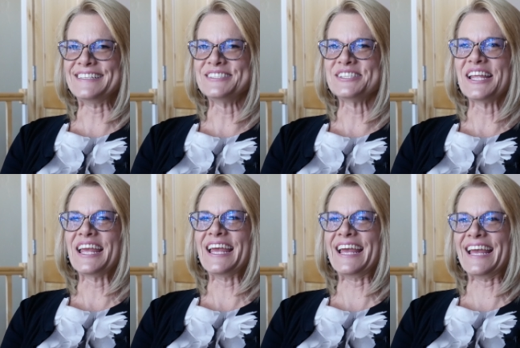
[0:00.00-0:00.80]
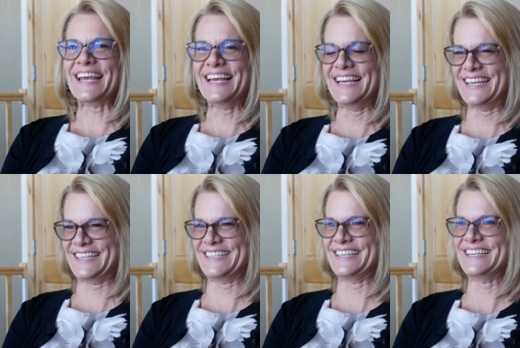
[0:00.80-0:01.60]
in... you're you're you're a,
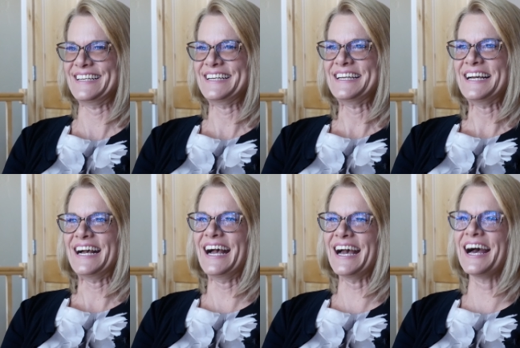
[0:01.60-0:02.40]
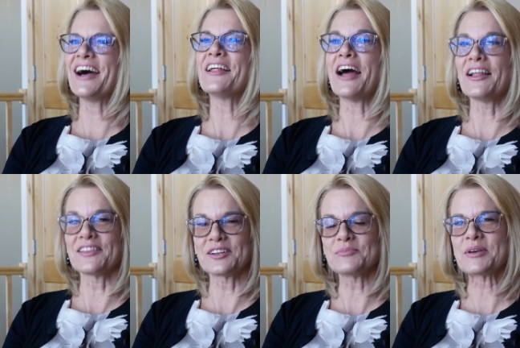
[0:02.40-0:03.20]
you're conflicted. A
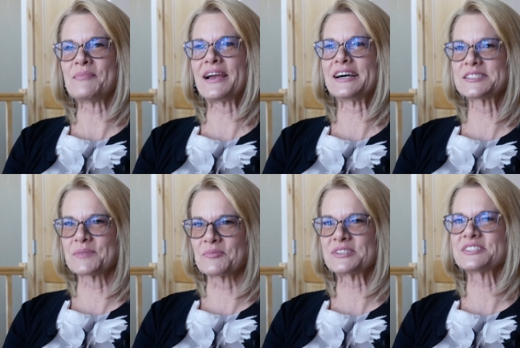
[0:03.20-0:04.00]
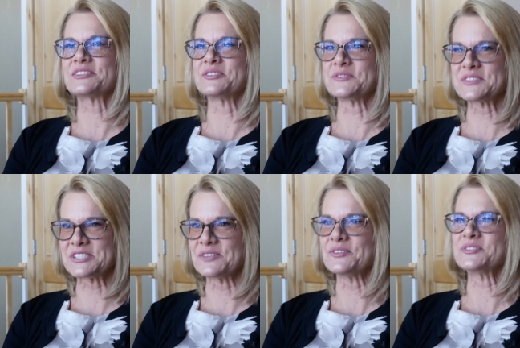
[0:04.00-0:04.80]
little bit. My husband went to the
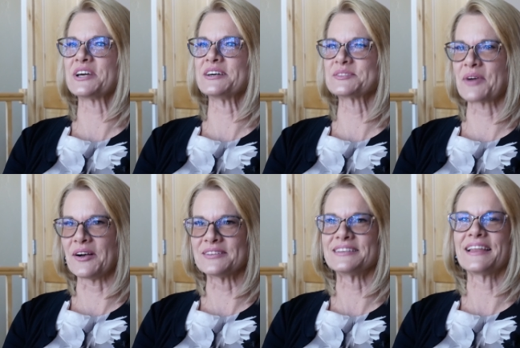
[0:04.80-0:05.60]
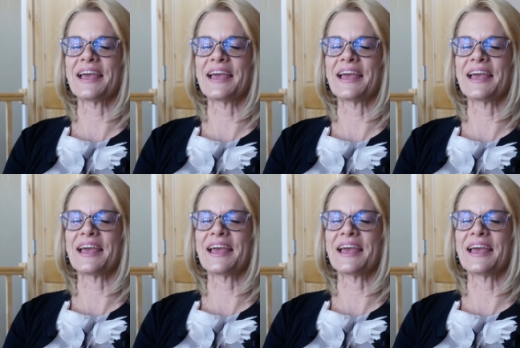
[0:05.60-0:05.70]
University of Utah as well. And,